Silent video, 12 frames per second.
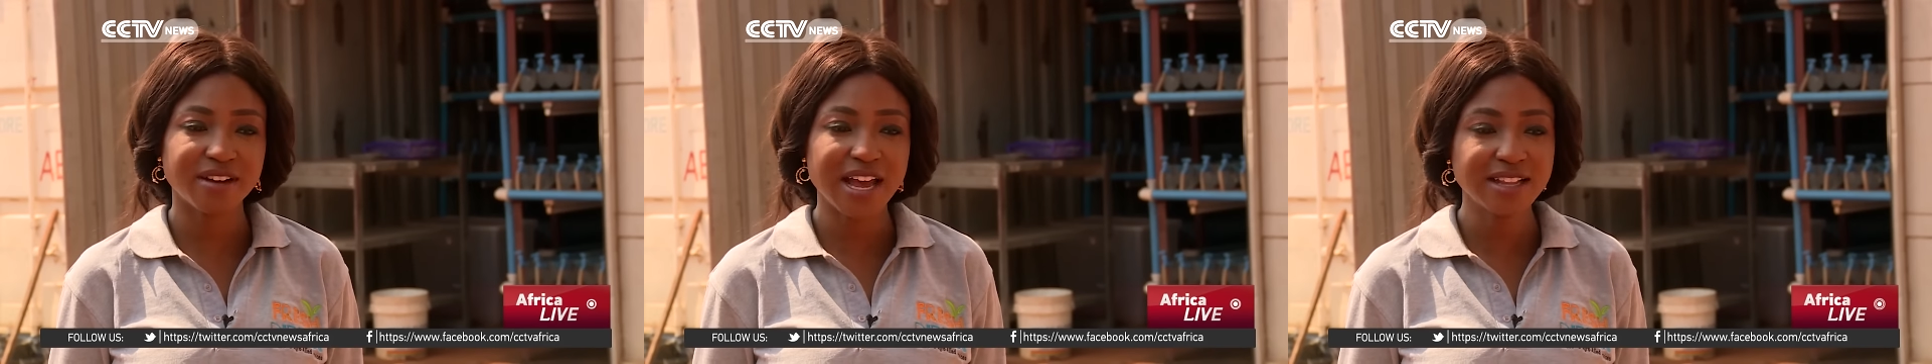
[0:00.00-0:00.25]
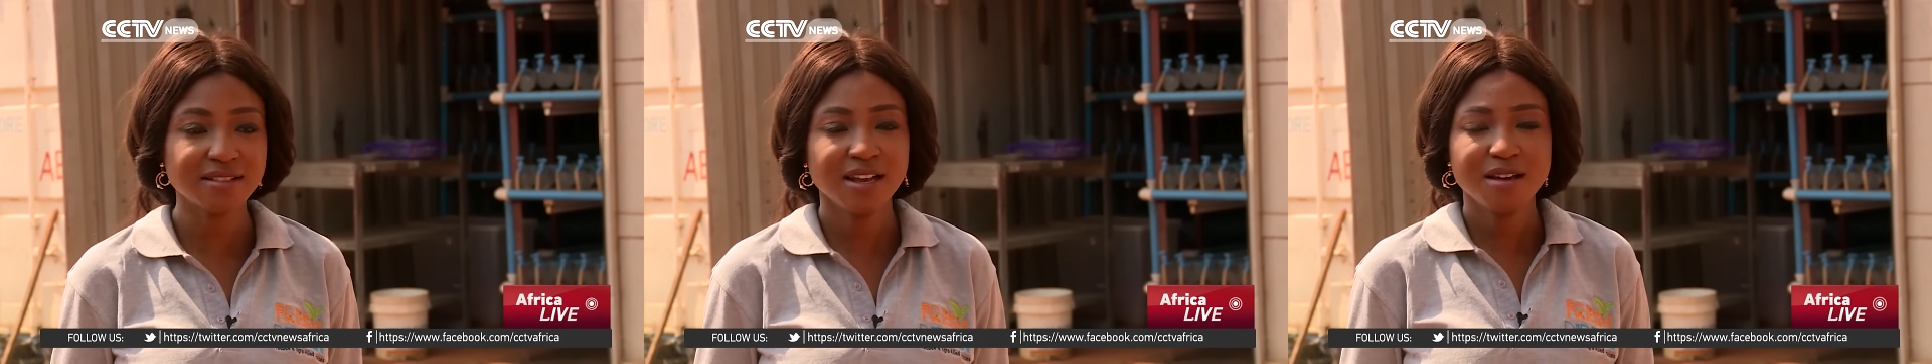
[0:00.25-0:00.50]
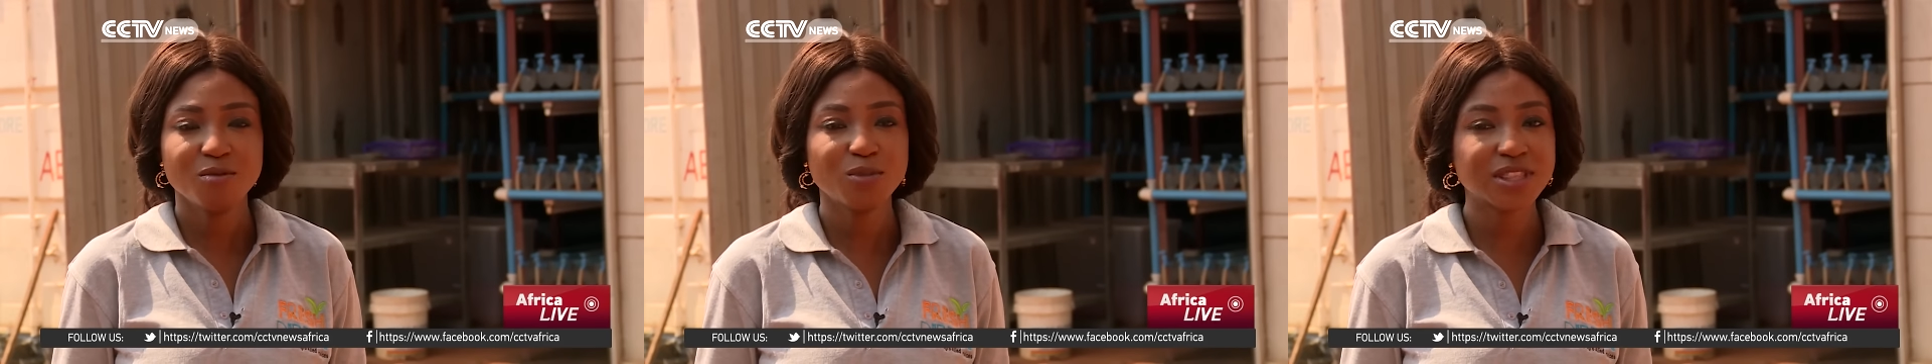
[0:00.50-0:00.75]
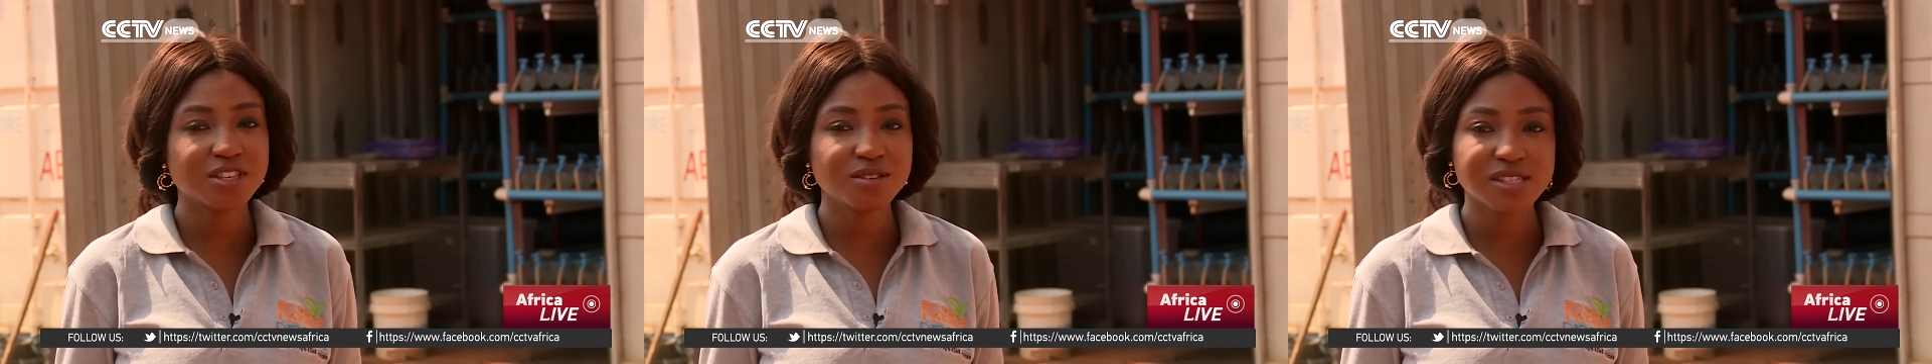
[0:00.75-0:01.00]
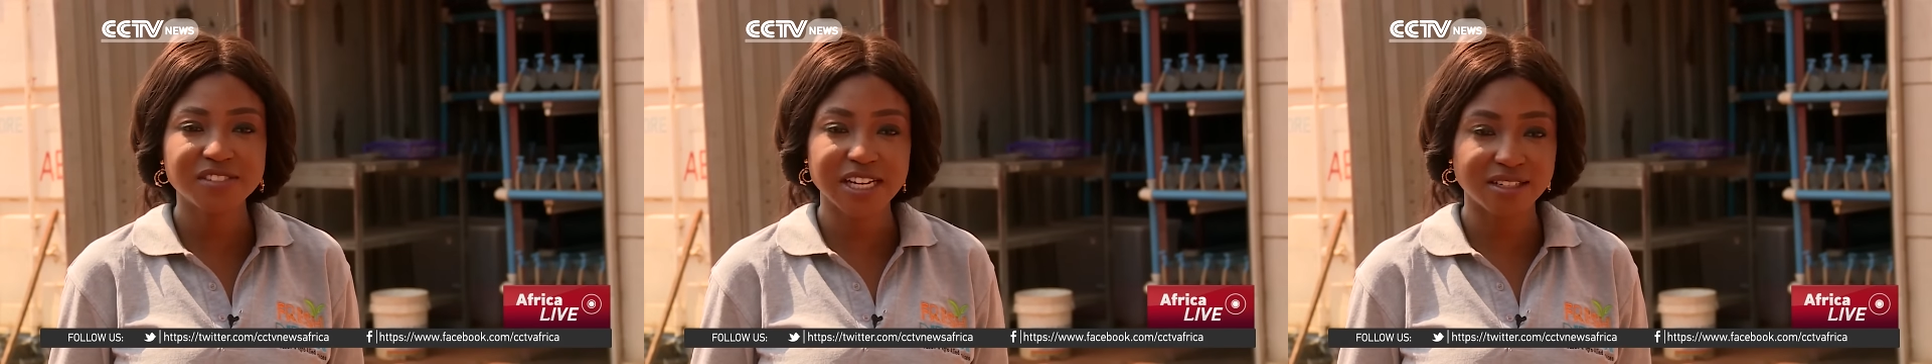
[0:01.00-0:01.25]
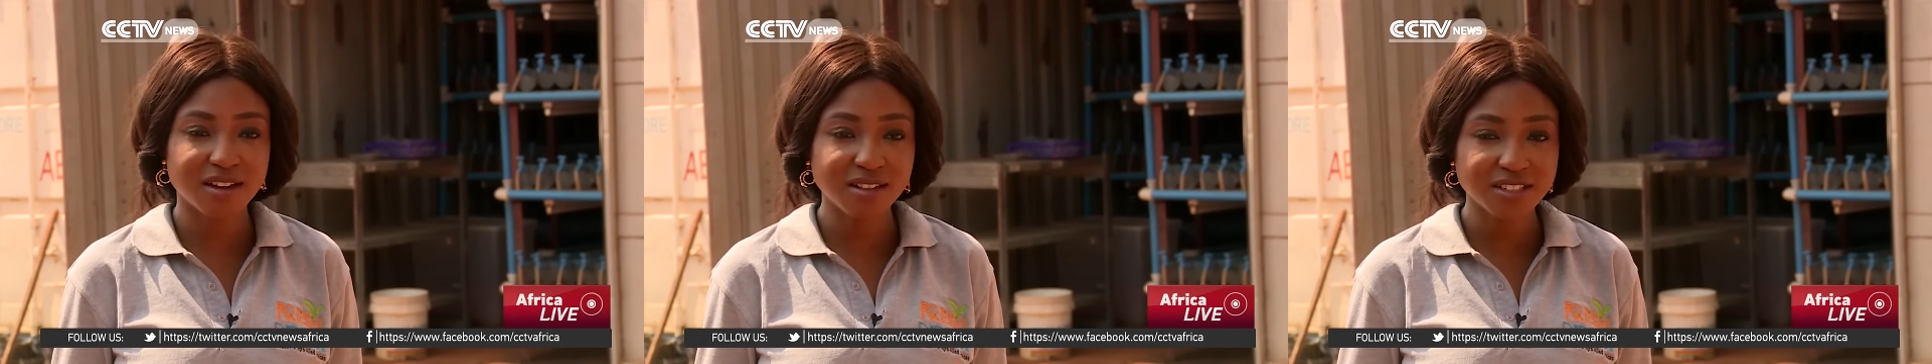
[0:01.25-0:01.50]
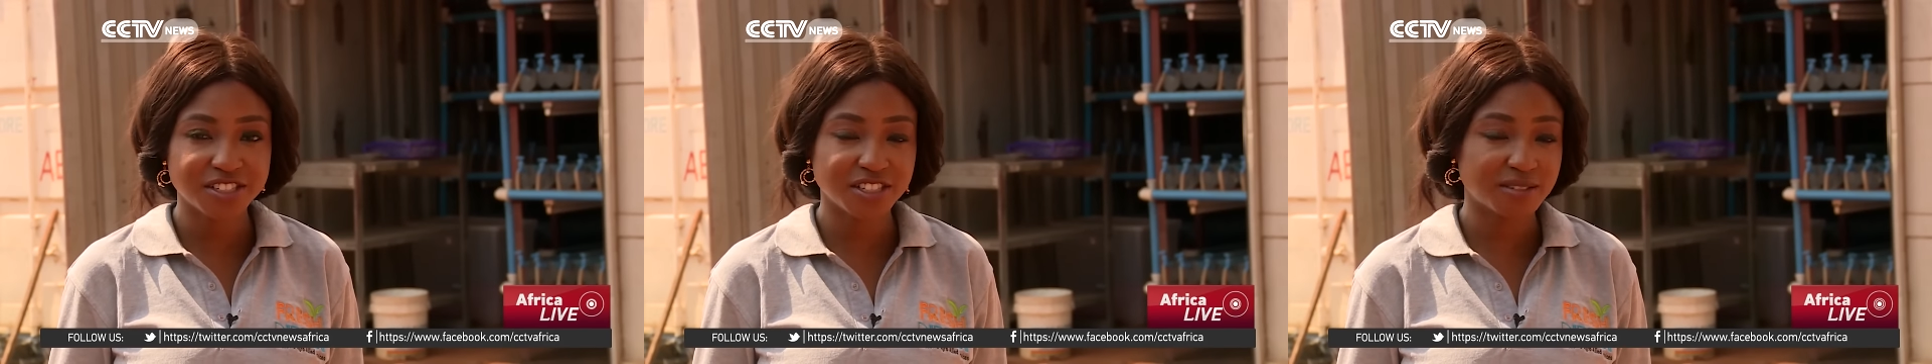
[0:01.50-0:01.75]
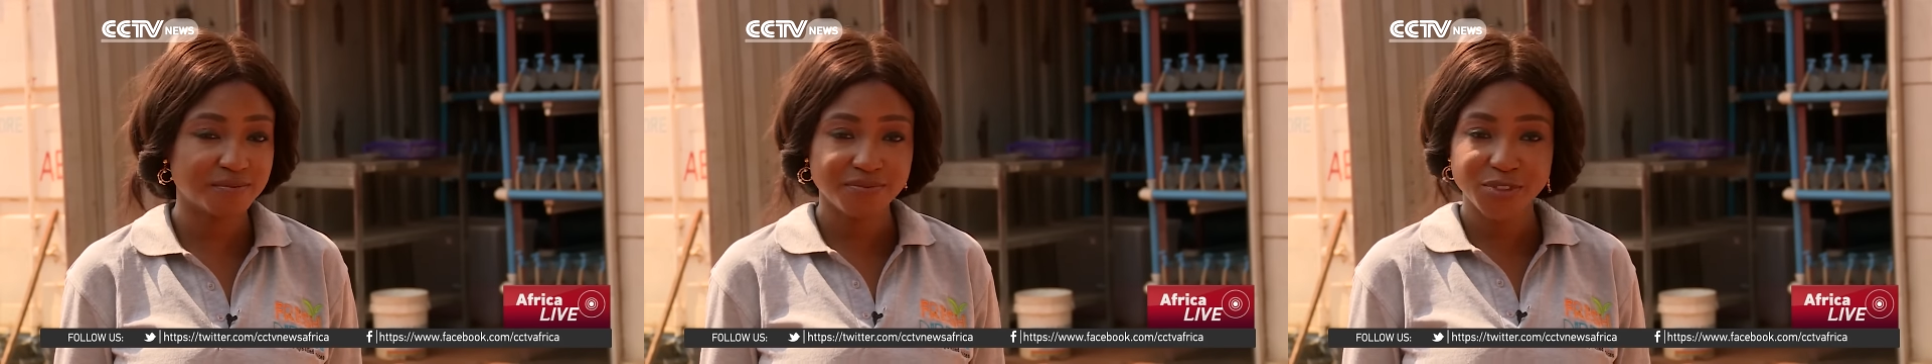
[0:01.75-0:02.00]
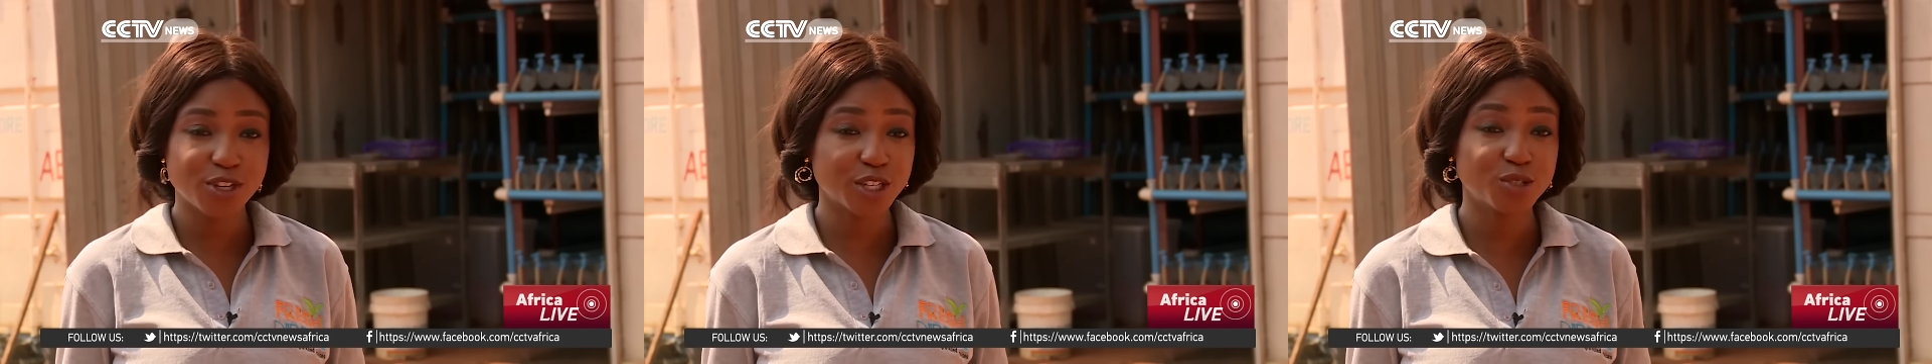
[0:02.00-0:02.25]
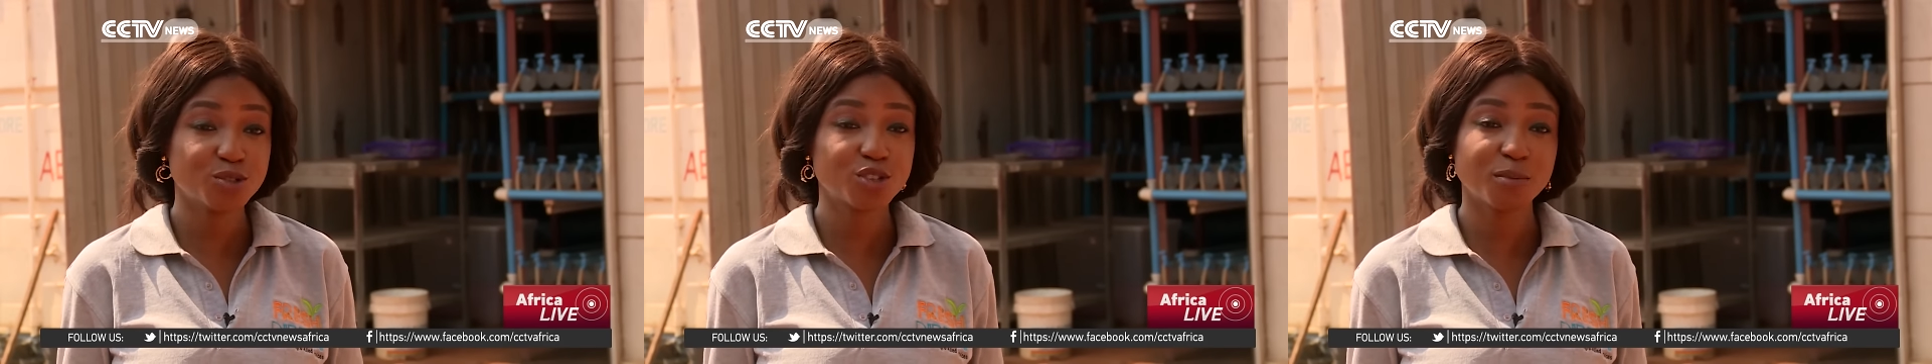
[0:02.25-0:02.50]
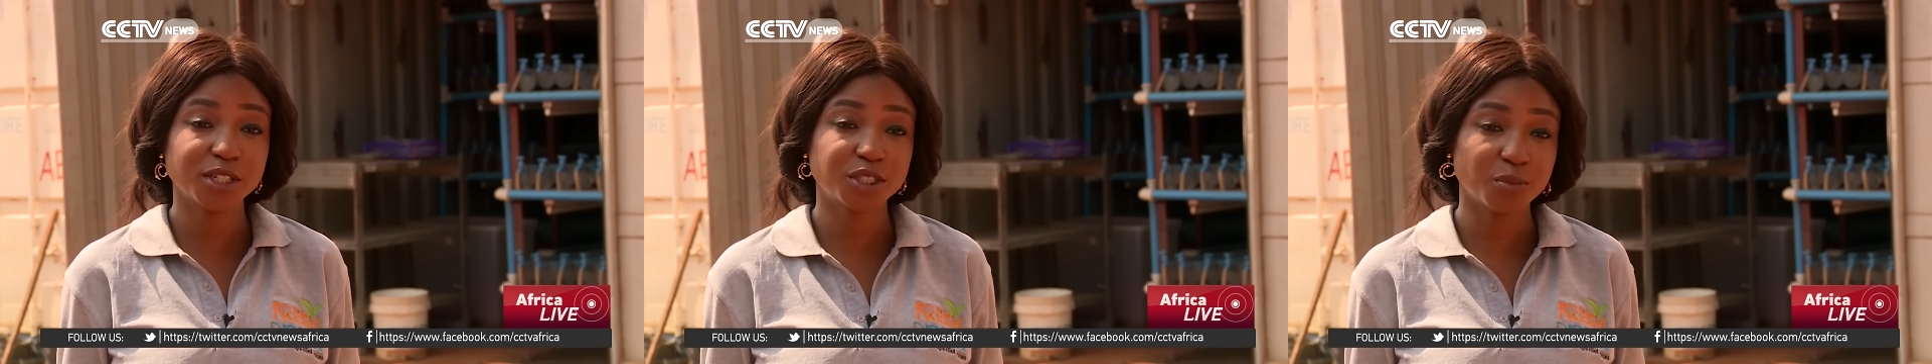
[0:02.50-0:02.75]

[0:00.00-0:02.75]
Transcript: And with the use of technology, you can do so much